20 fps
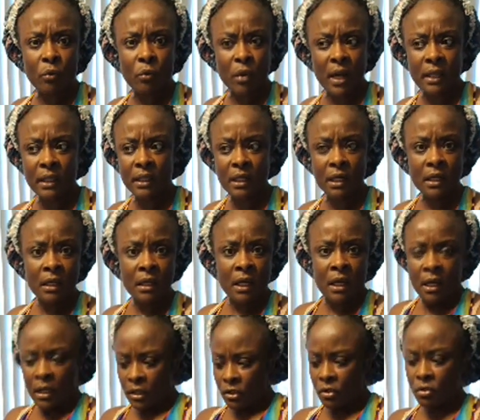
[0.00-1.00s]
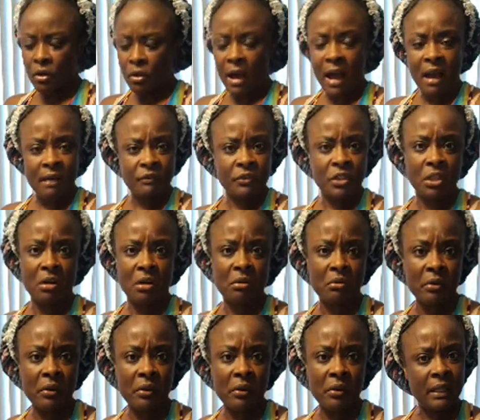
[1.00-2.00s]
Whether you have
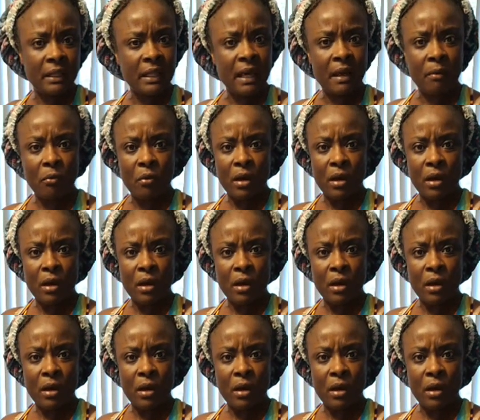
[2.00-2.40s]
children with them,